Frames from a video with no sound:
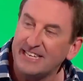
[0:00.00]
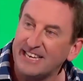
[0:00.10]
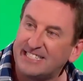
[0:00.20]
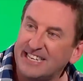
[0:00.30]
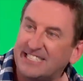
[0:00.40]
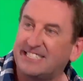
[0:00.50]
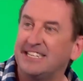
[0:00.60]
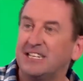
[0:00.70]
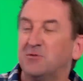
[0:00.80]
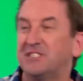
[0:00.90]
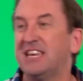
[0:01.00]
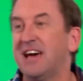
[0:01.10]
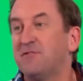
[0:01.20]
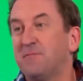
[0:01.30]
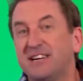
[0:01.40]
existed and was
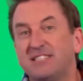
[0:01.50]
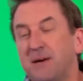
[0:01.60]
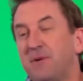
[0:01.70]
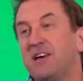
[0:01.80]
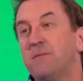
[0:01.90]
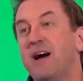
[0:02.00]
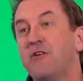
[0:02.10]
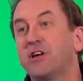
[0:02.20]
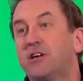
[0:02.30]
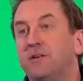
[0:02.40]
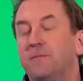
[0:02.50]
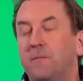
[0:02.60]
11 by set by an American.